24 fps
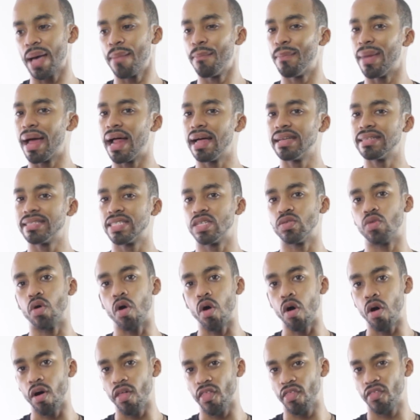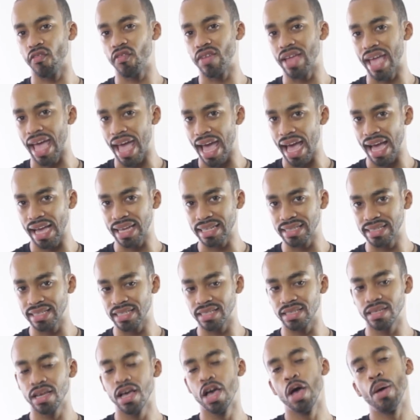I balanced it on all 3
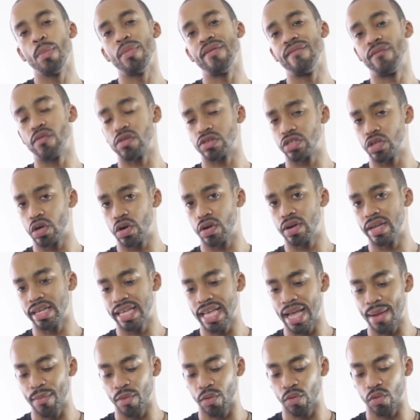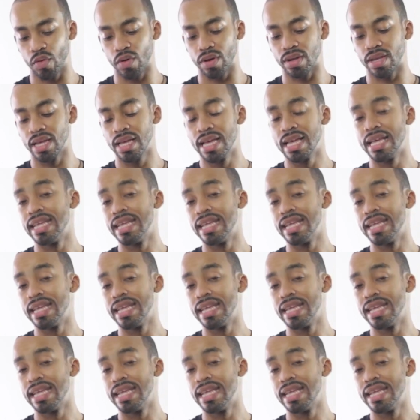axes before turning the camera on.